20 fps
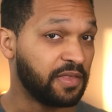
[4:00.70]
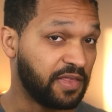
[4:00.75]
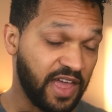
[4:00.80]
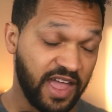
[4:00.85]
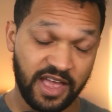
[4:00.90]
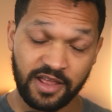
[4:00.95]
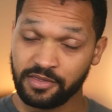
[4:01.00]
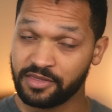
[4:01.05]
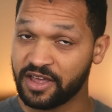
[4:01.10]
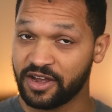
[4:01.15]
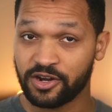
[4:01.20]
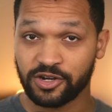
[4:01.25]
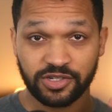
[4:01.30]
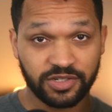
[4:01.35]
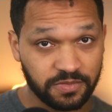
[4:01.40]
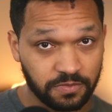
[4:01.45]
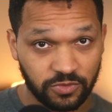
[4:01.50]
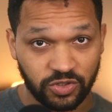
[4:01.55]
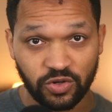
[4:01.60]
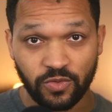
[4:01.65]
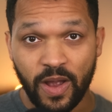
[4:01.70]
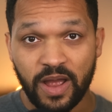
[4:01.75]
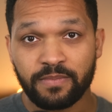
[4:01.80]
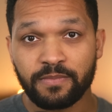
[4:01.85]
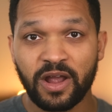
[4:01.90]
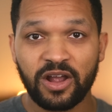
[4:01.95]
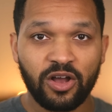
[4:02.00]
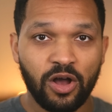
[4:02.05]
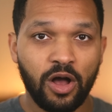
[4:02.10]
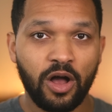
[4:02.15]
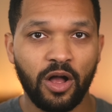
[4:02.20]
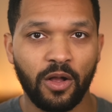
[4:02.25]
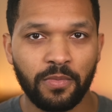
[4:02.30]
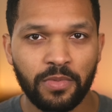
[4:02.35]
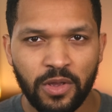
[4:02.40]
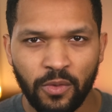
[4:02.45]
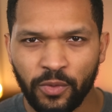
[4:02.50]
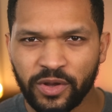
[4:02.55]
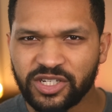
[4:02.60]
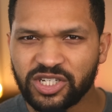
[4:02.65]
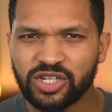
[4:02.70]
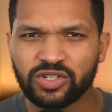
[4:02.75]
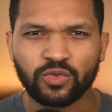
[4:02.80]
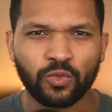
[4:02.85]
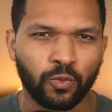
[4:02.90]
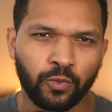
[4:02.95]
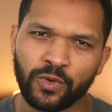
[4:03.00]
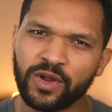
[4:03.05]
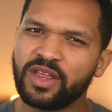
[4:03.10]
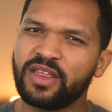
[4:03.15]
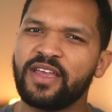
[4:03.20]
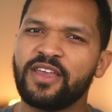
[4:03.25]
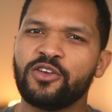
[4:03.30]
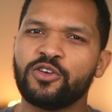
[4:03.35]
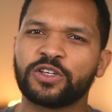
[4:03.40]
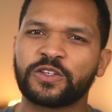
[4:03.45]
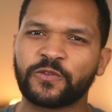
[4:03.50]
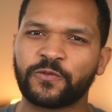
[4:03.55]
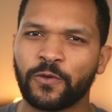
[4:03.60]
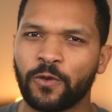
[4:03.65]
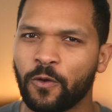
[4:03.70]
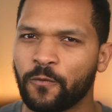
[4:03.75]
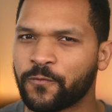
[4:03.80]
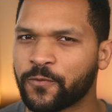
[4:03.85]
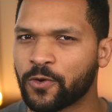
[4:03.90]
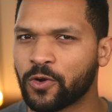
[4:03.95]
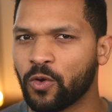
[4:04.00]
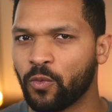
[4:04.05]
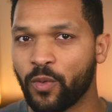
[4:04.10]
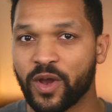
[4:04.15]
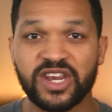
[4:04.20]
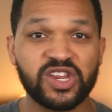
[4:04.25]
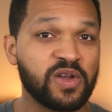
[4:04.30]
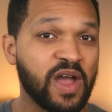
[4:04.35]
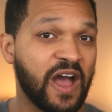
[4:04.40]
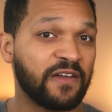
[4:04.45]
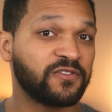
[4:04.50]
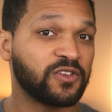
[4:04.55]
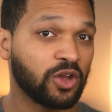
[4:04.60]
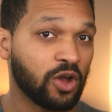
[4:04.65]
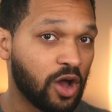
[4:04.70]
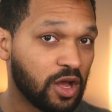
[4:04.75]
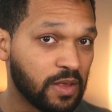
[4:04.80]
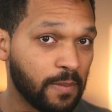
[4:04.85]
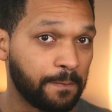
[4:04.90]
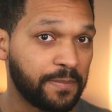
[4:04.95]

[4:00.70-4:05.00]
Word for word: Then there's Direct My Call, which is really useful for when you have to call a